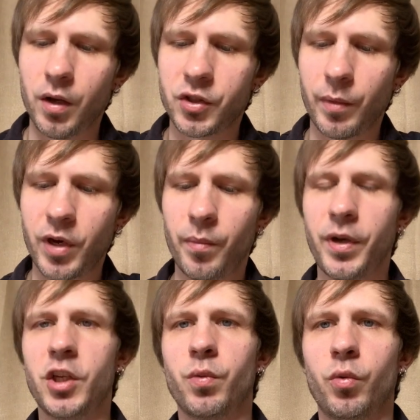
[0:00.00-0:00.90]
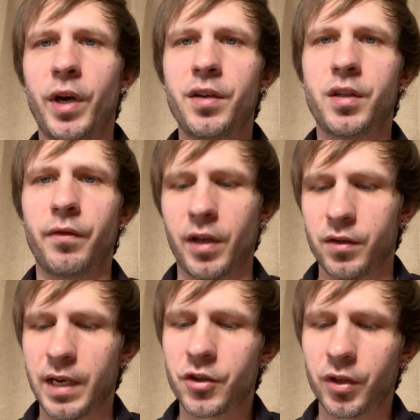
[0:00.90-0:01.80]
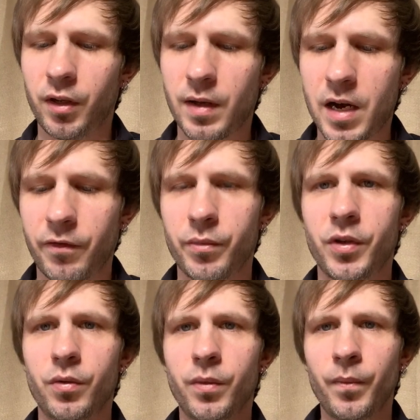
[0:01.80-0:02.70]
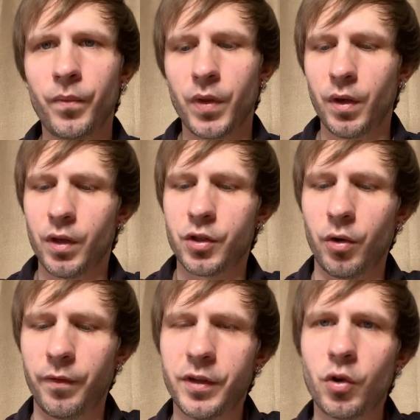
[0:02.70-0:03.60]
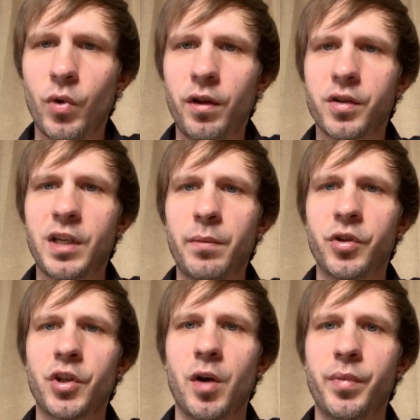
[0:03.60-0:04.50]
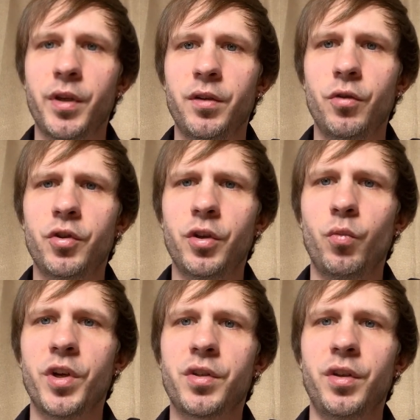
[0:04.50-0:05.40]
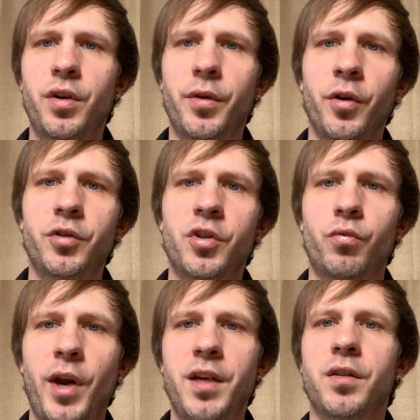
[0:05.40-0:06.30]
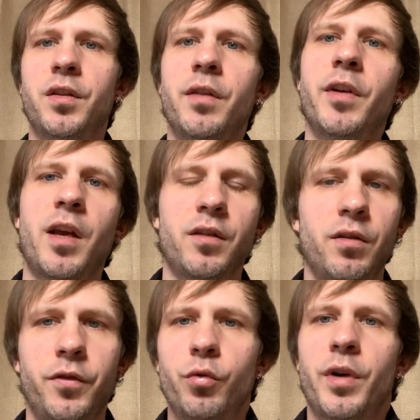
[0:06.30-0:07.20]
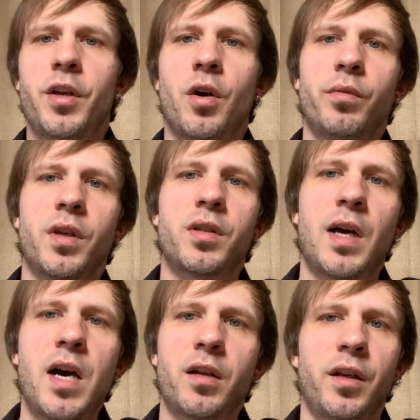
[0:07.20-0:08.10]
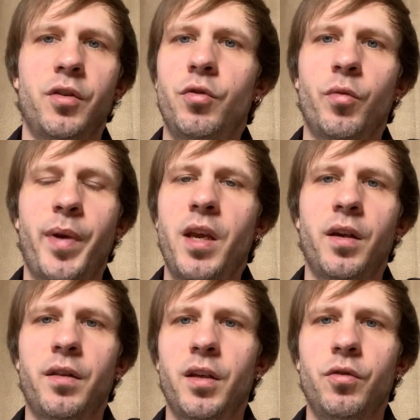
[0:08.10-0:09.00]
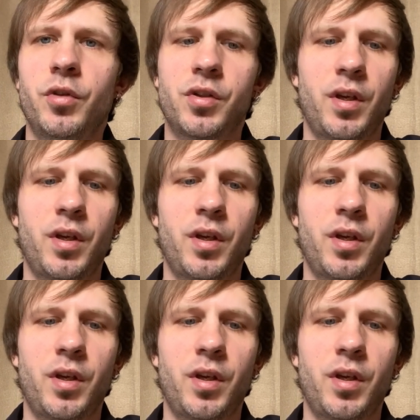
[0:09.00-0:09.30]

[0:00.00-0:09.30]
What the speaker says: Some companies will raise dividends. Actually, a lot of them do. So if it's a well-established company, usually once a year, they'll just raise the dividend. And if you already own the stock, like you don't pay anything, you